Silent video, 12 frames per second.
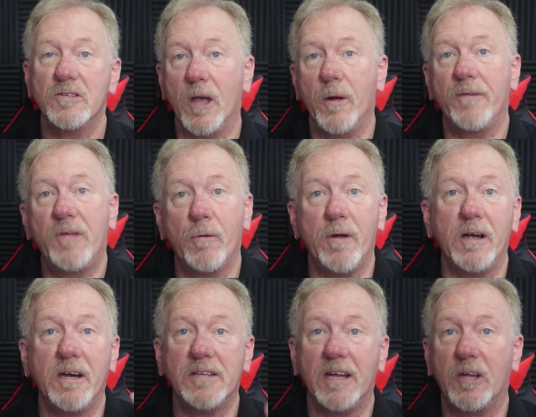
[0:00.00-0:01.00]
So if you're
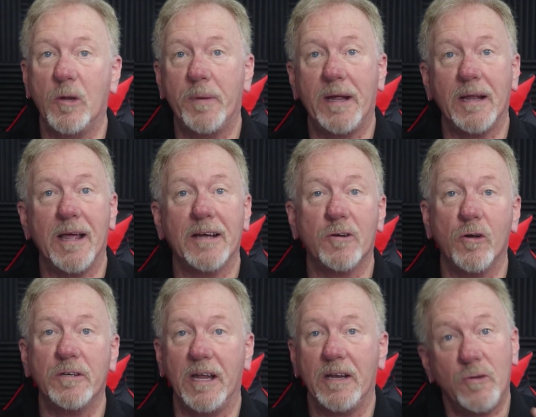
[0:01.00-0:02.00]
ready to take your PLR
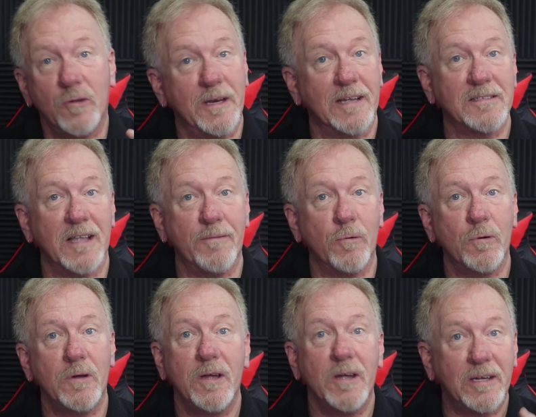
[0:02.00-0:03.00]
content to the next
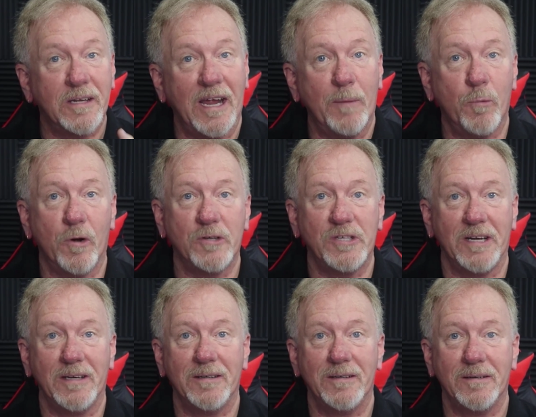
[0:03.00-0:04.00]
level, keep
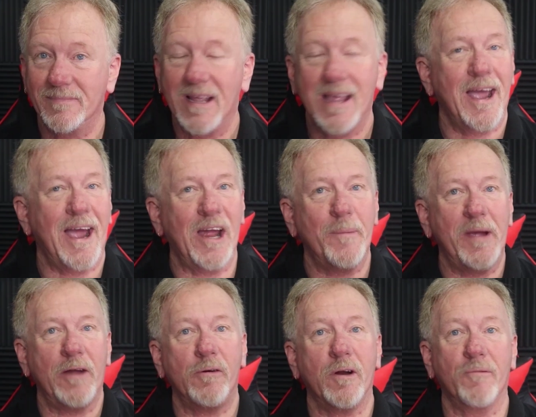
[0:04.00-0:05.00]
watching. Hi, I'm
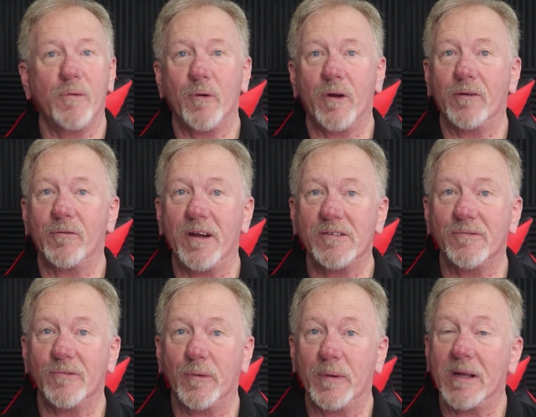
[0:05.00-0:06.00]
Henry, I'm from Product
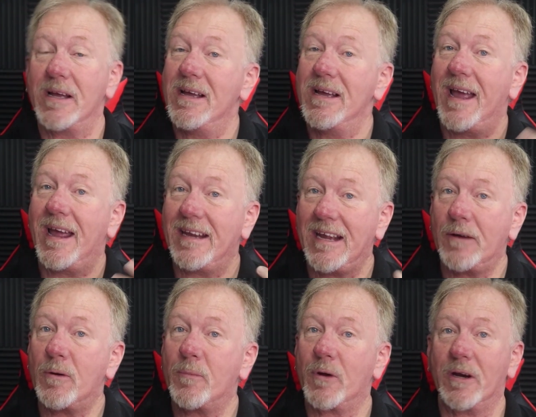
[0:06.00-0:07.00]
Creation Formula, and
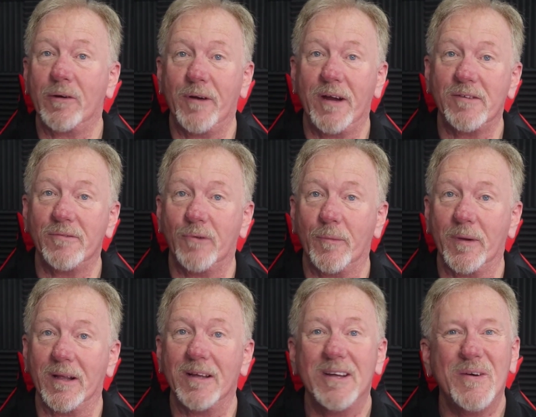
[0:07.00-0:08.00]
here at Product Creation
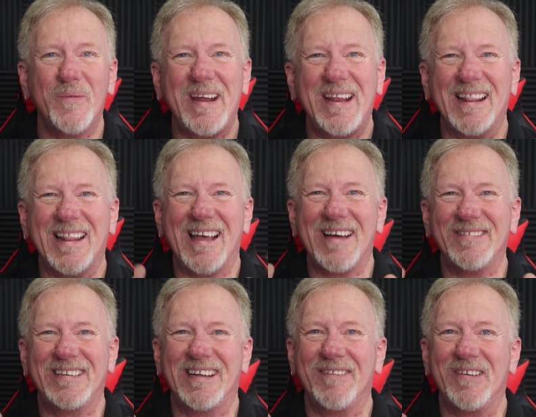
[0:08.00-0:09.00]
Formula, we
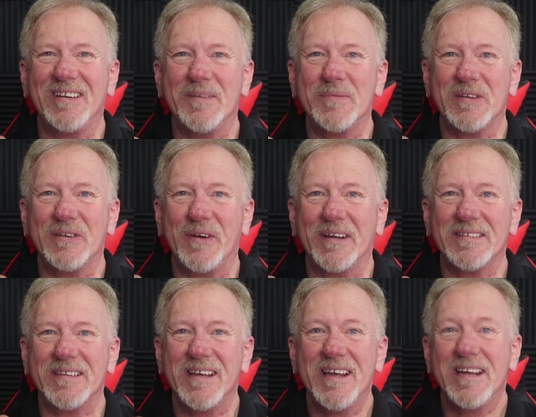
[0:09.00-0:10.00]
love to give you tips and
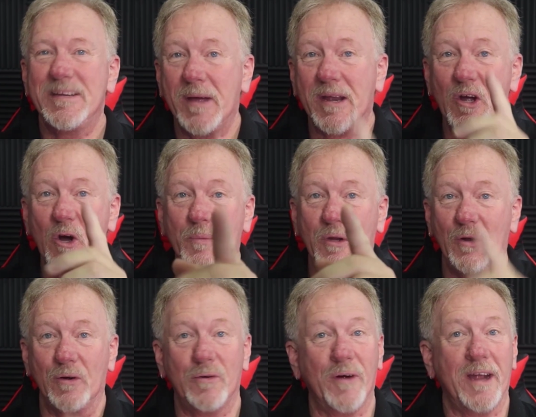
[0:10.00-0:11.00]
tricks to be able to help
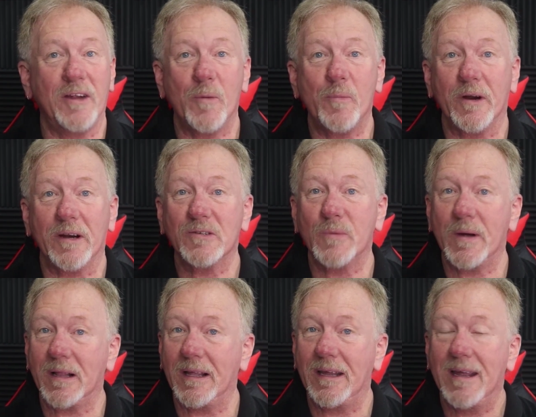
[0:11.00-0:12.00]
you create your products
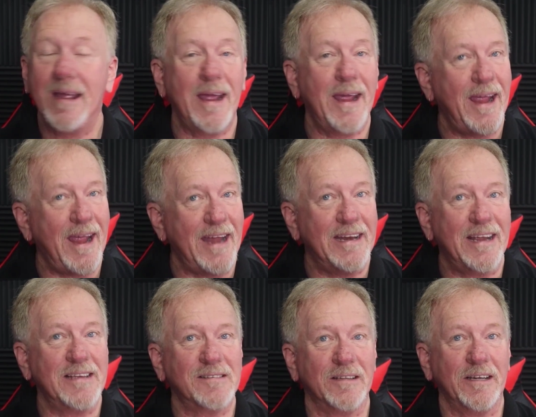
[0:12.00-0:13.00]
quickly and
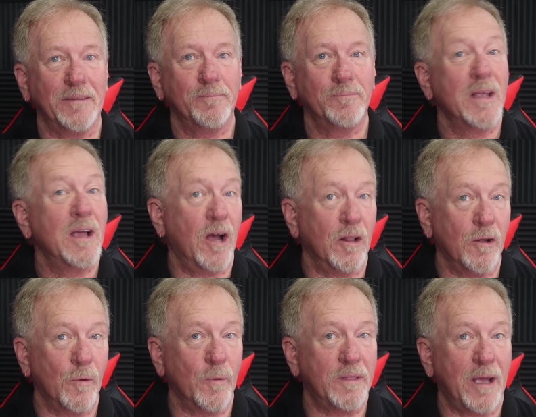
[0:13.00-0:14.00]
easily.
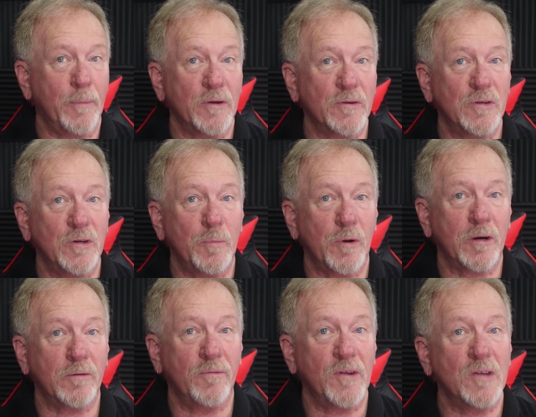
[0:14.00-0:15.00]
Along with that, we also do
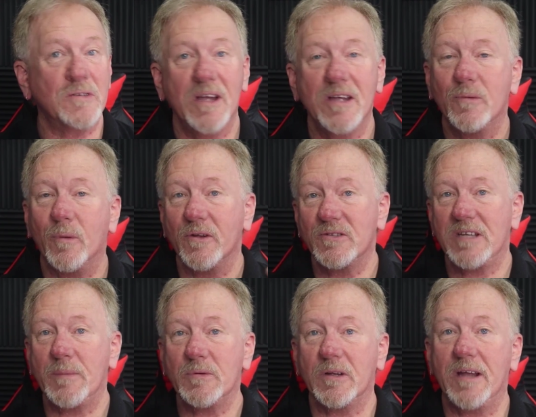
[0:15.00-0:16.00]
product reviews as well as
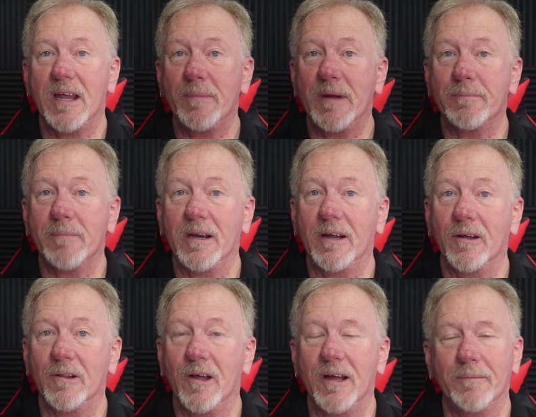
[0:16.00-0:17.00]
tips on how to make money
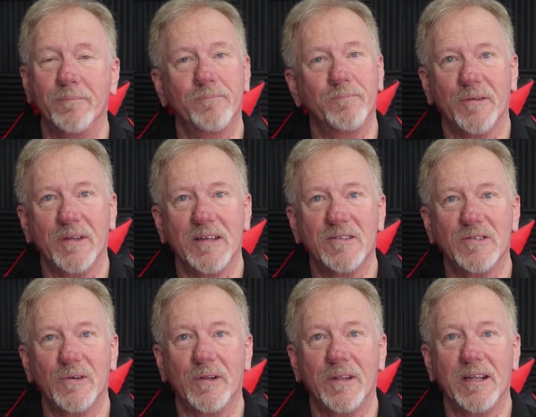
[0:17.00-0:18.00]
online. So if that's
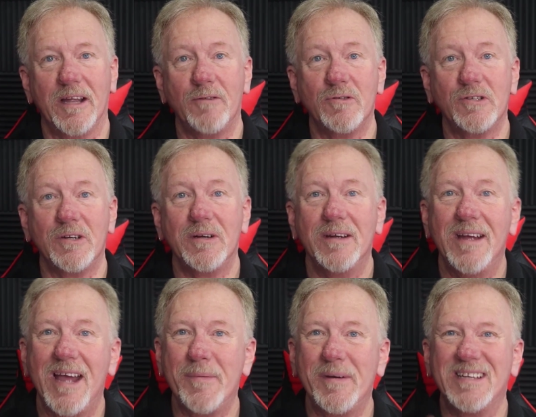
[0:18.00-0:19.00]
the sort of thing that interests you,
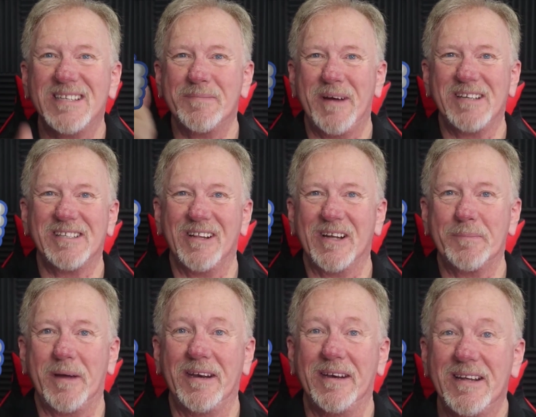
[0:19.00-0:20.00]
how about you smash the
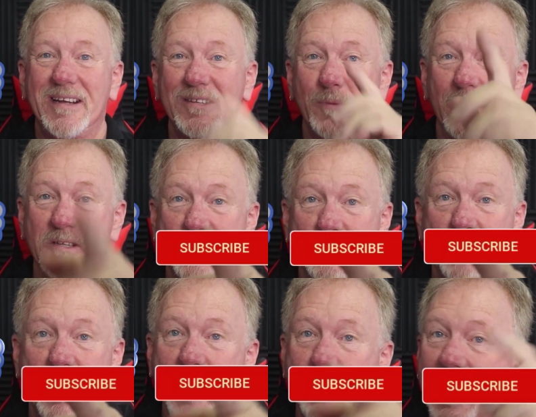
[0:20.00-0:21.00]
like button as well as
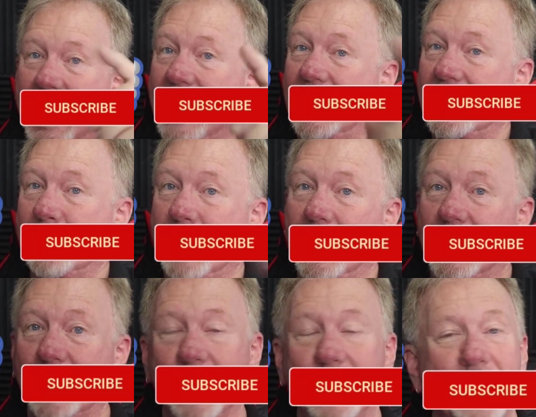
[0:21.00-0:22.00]
subscribe and hit the bell
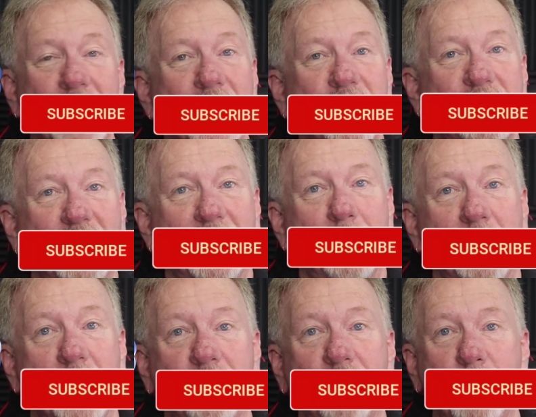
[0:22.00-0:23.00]
icon so you can
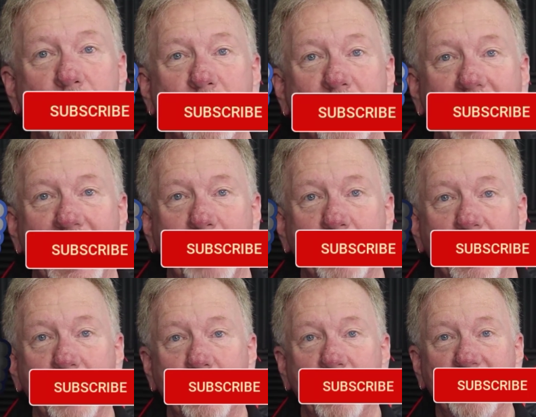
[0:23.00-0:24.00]
be notified when we
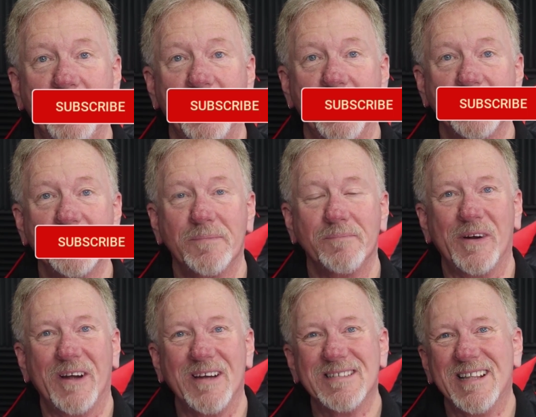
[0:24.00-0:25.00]
upload more videos.
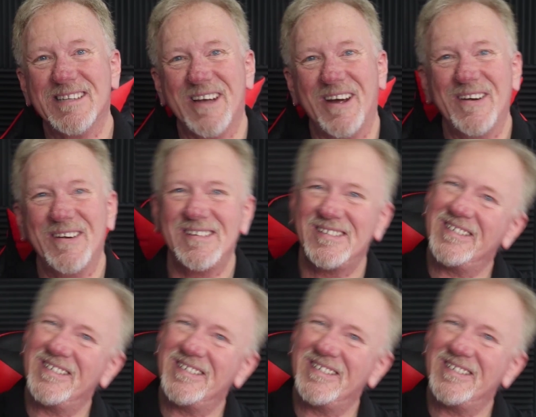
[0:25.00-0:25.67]
Alright guys, let's go